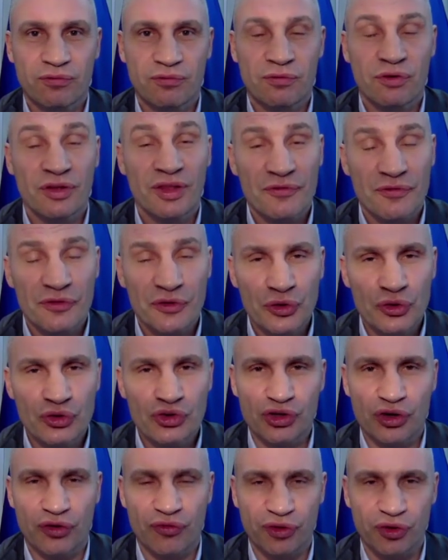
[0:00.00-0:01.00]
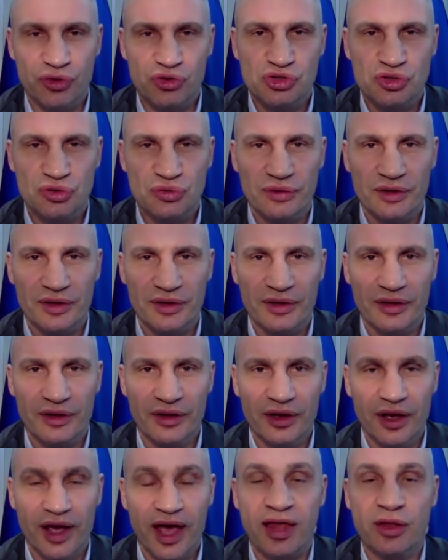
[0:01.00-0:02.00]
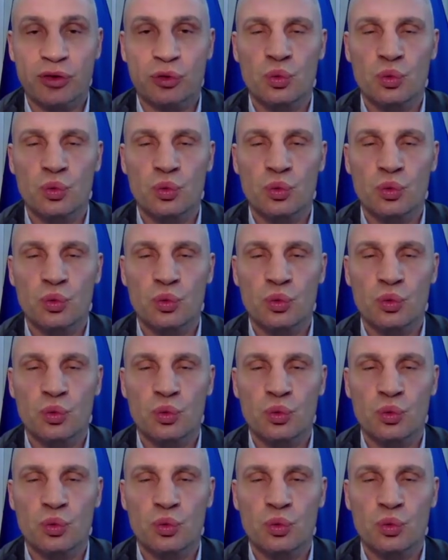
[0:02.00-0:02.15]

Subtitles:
for the future of your children. And